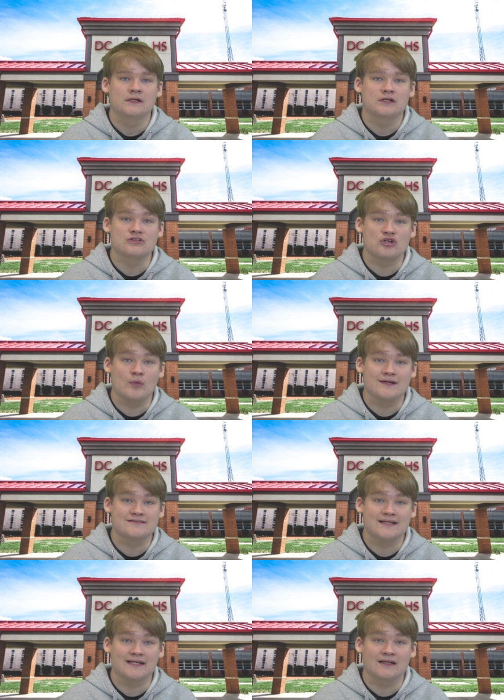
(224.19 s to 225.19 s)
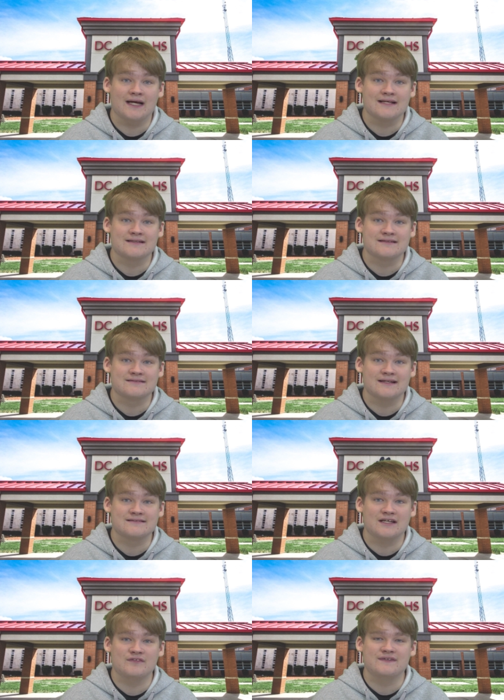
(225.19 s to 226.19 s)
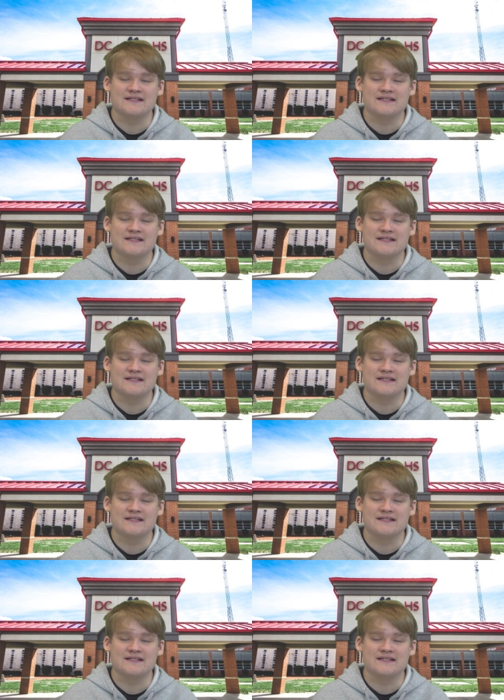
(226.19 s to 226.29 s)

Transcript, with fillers: As always, stay classy and stay safe,